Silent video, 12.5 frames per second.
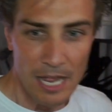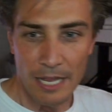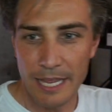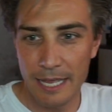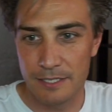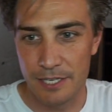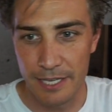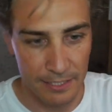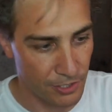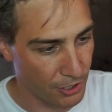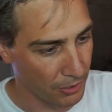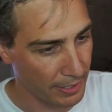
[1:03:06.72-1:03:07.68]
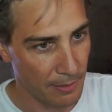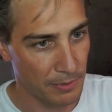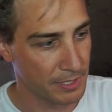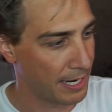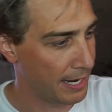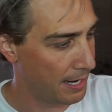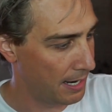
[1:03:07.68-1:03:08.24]
Yeah, so that's cool. That was
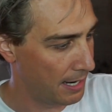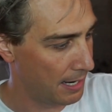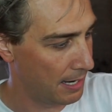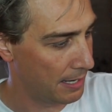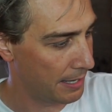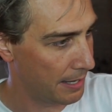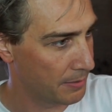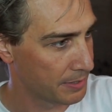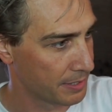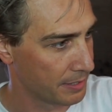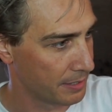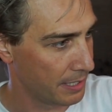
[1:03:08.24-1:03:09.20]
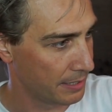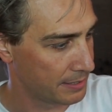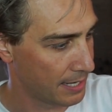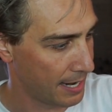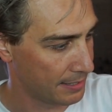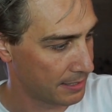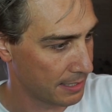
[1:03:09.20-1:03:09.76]
a
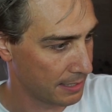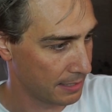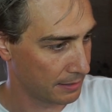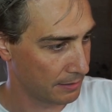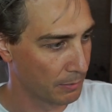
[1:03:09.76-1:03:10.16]
taser.